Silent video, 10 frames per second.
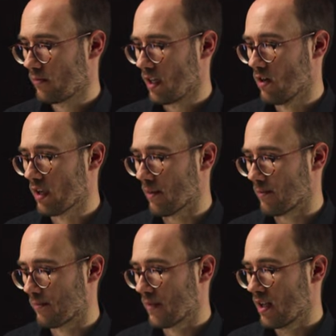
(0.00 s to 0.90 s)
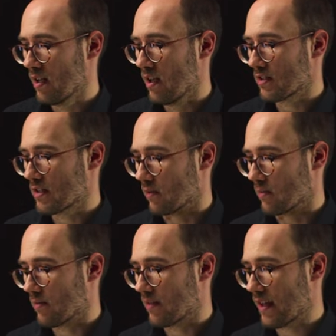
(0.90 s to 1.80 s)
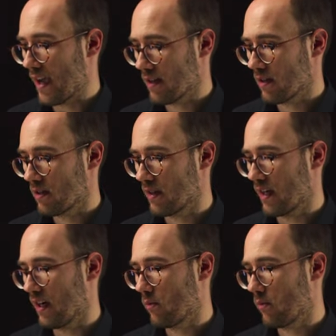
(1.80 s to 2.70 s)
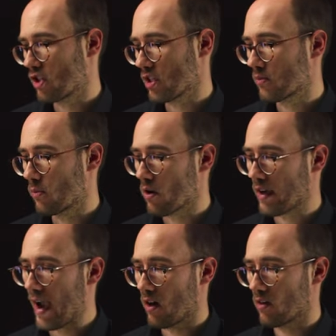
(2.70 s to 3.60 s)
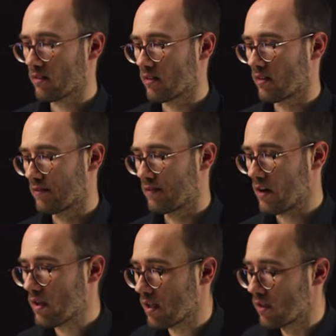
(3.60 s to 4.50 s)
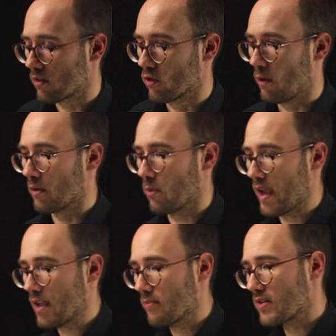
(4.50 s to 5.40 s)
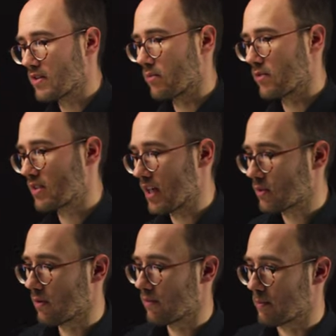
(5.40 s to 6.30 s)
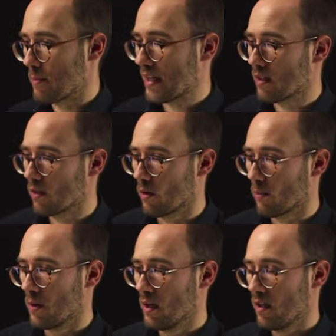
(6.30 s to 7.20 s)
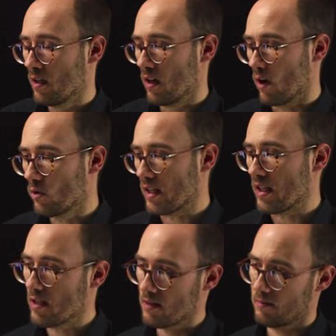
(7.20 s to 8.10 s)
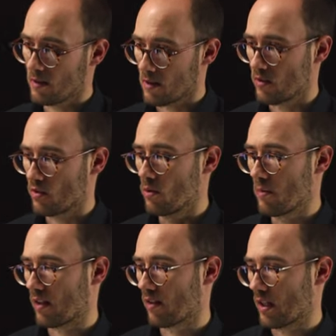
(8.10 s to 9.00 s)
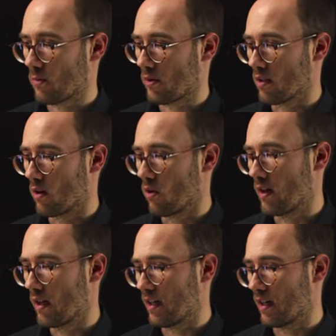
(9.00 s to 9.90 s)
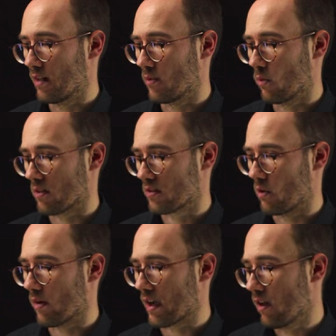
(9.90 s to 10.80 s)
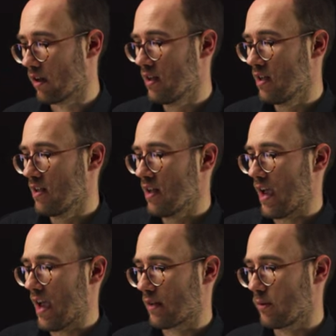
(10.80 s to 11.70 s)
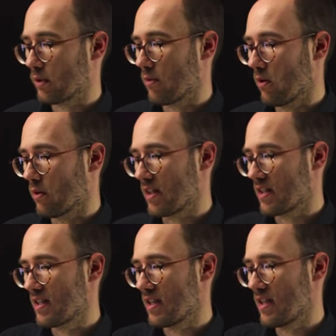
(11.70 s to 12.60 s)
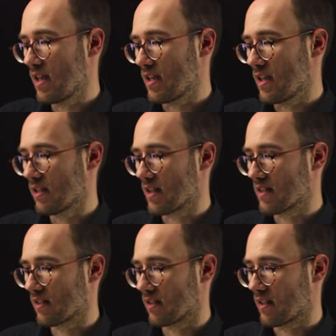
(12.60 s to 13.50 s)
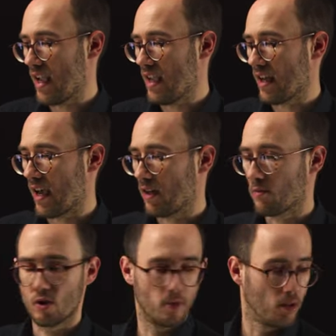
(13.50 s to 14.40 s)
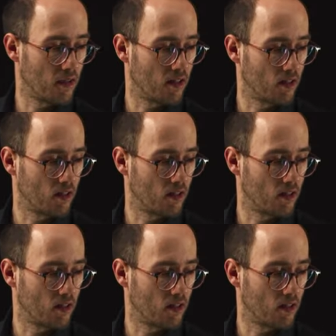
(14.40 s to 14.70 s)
Okay. So then we just work out the very normal way. So we start with a pendulum ODE, assuming that we know what is going on. And what we already see here is an A and N, which will be the